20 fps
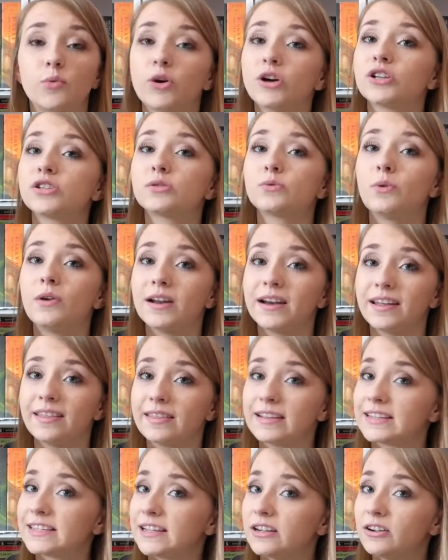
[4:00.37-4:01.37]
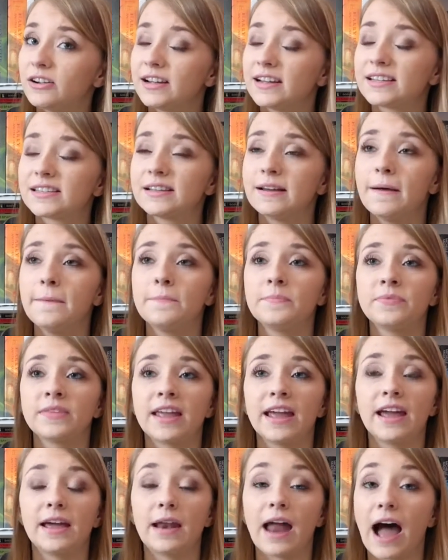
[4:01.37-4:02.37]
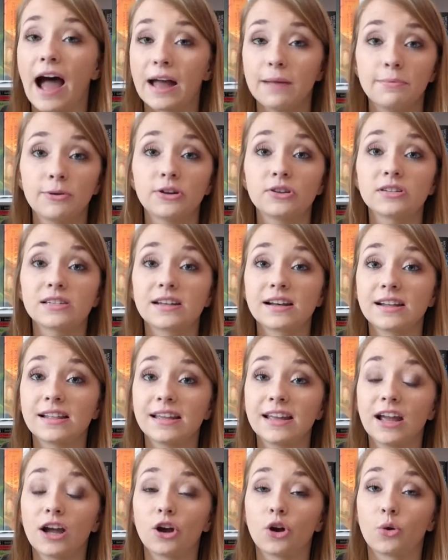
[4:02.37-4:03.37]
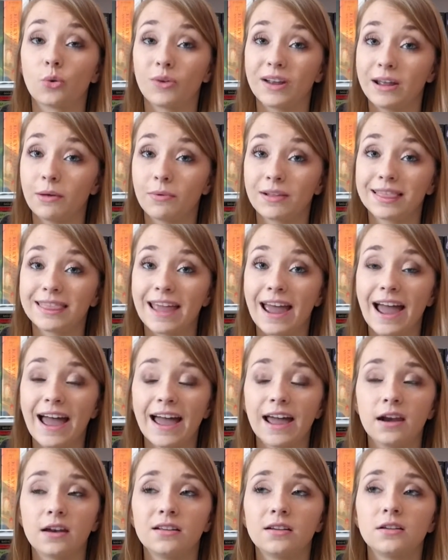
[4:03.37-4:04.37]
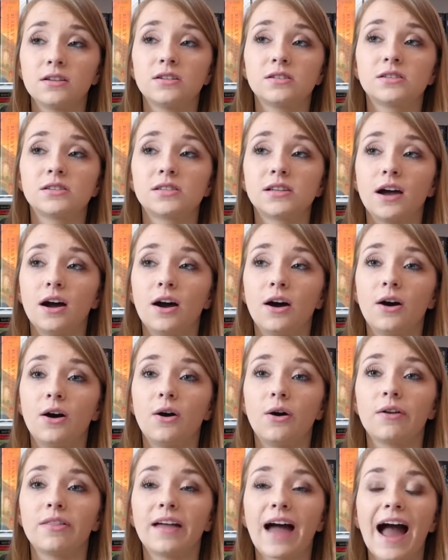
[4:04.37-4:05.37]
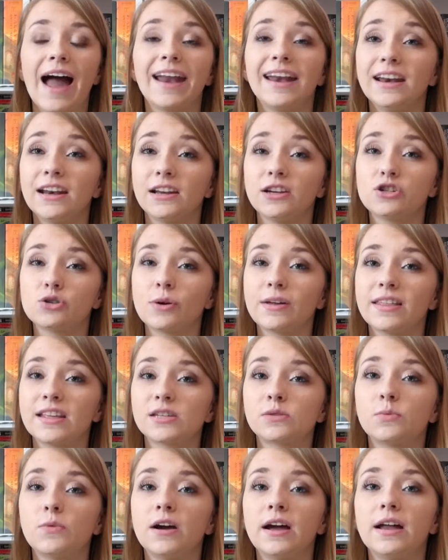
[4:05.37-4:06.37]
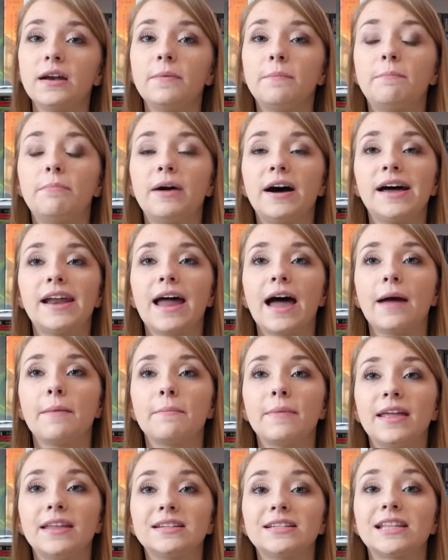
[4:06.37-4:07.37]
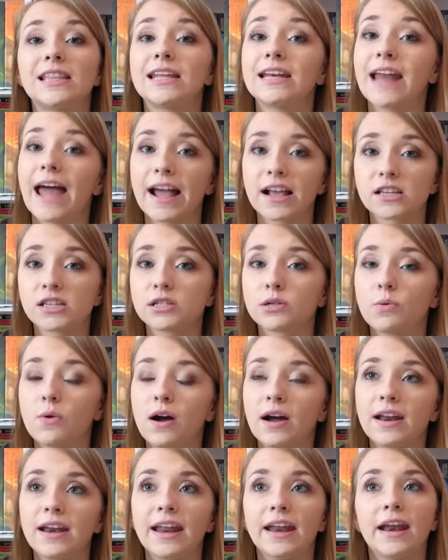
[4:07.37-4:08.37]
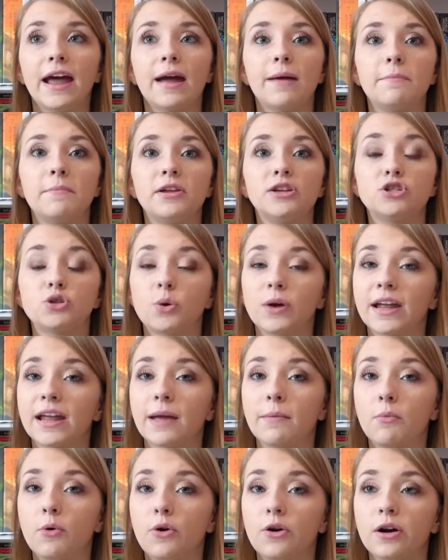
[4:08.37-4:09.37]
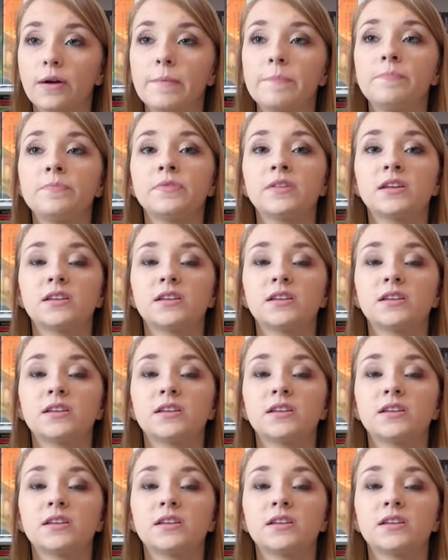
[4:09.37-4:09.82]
the worst one in the series, and I personally agree with that. So I didn't enjoy this one, but I'm into the next one, and I'm enjoying it more.